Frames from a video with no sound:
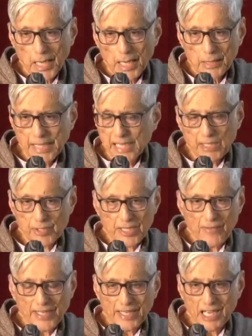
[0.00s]
Then he was a
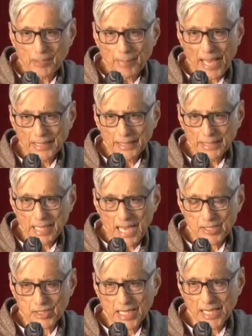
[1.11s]
very young man. He
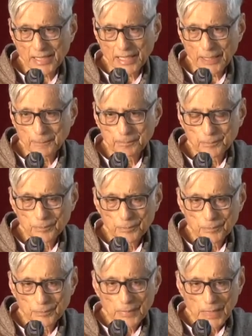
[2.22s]
asked Gandhi,
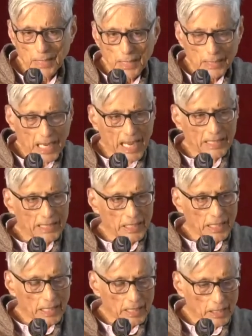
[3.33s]
Gandhi,
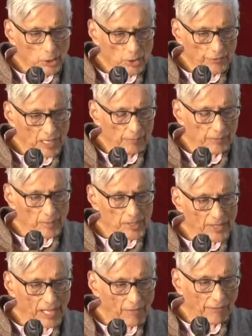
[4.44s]
you have come from
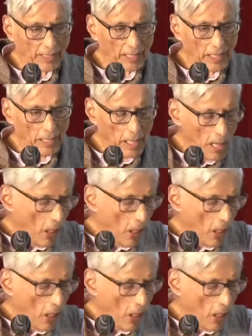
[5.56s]
South Africa.